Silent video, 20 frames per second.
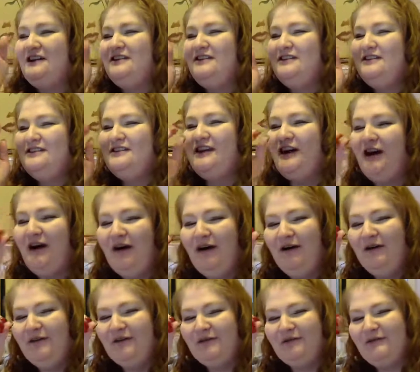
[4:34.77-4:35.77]

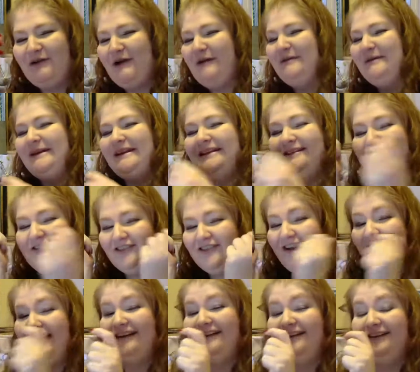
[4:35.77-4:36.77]
no rubbing your
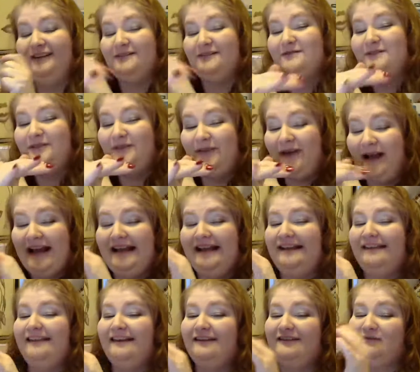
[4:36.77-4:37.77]
knuckles will do
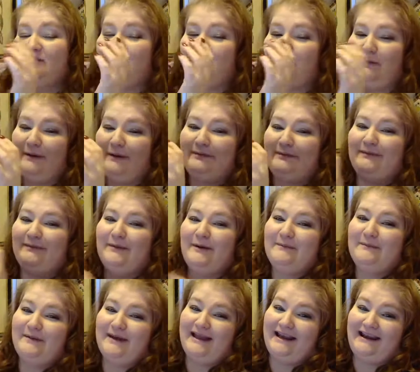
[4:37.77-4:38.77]
anything for a puppy
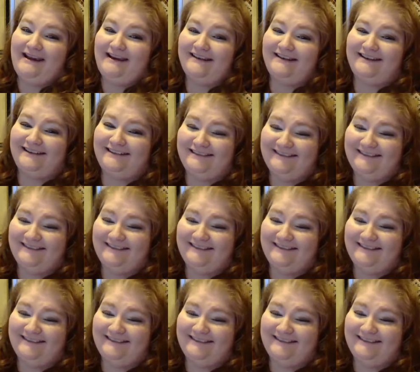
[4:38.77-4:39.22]
bum headache.